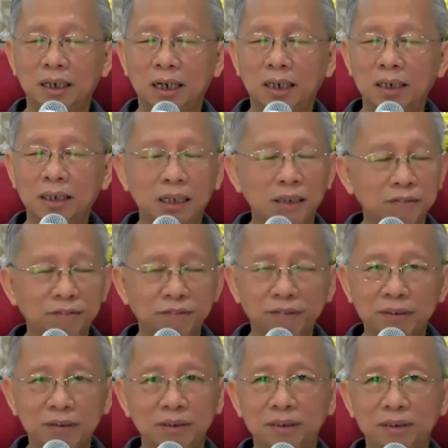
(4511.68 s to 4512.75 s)
I can
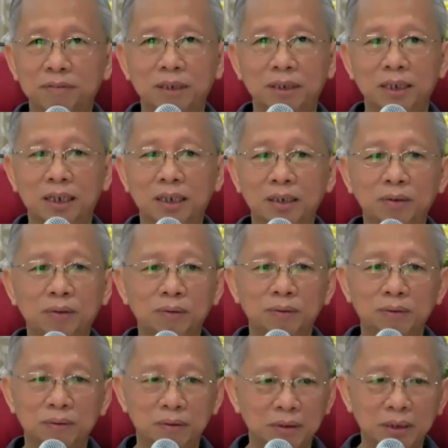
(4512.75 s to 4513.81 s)
feel it when I
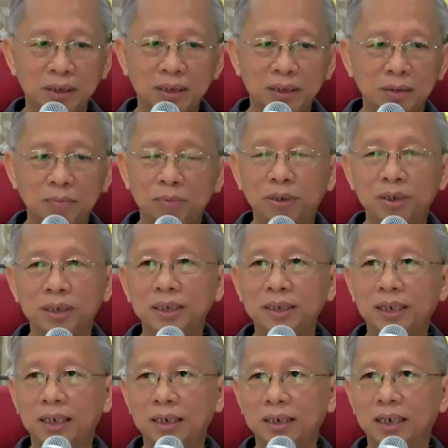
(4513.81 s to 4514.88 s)
know is the body
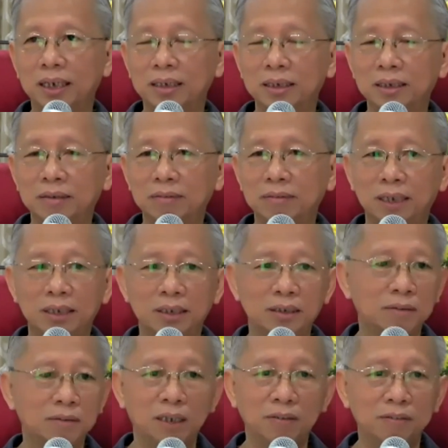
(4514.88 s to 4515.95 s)
tired, I need to rest.
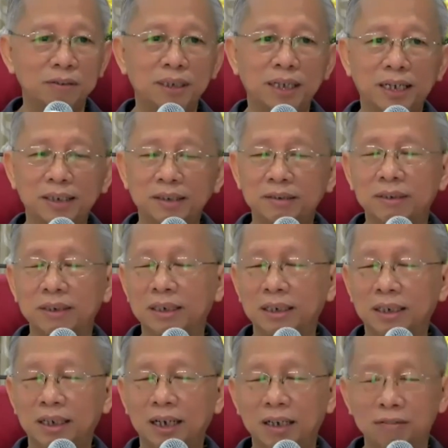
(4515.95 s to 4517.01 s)
So I will rest one.
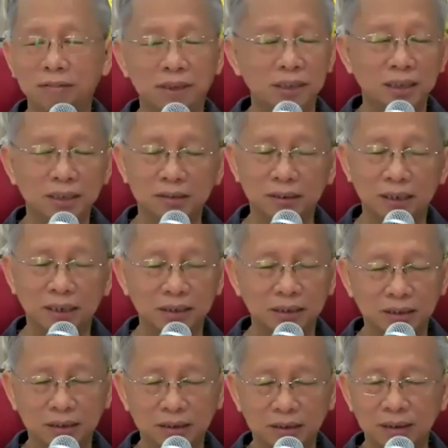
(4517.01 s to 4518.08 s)
I will just
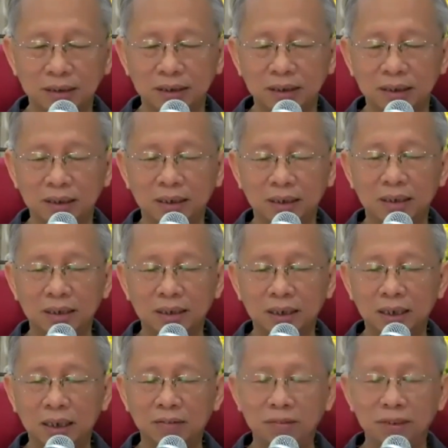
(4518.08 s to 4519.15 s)
rest.
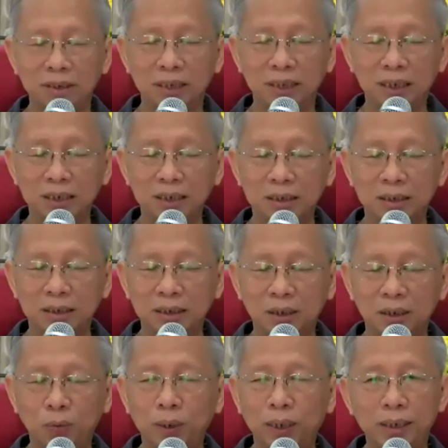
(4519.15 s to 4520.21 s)
Then after that,
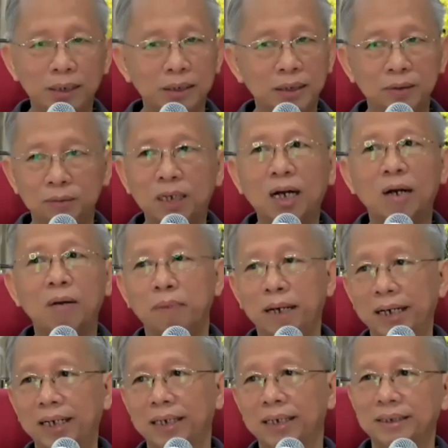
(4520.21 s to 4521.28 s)
the awareness will come
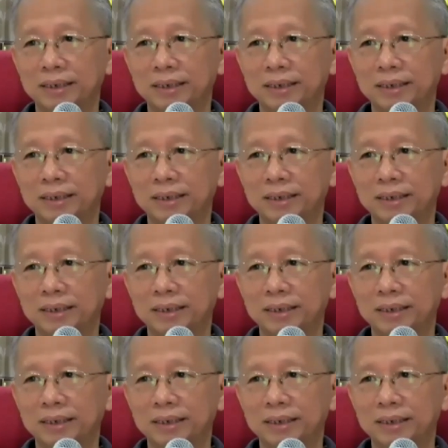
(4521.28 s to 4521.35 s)
back.